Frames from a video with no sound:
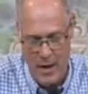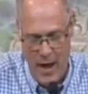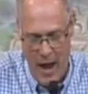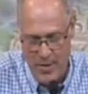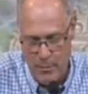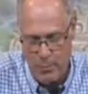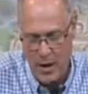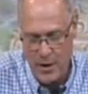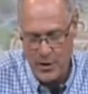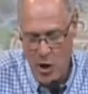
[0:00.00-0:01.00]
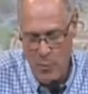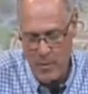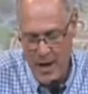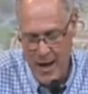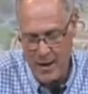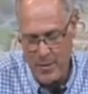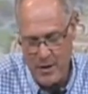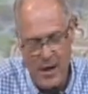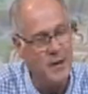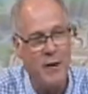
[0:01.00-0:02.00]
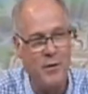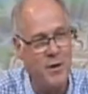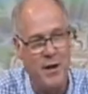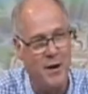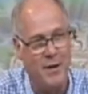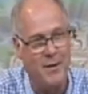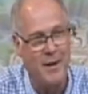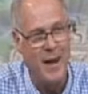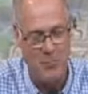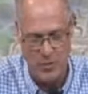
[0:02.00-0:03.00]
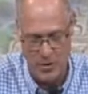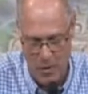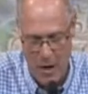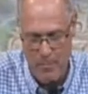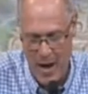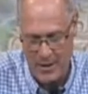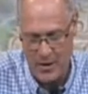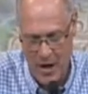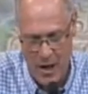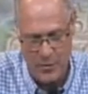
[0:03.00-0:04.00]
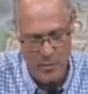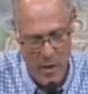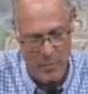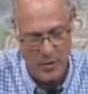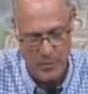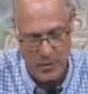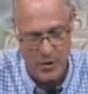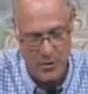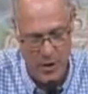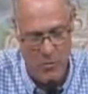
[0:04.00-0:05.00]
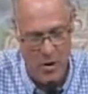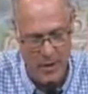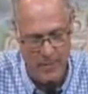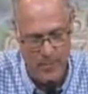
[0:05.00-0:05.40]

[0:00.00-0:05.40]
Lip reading: And the blood atonement had to be done every year and was brought back to God's remembrance. But you know what?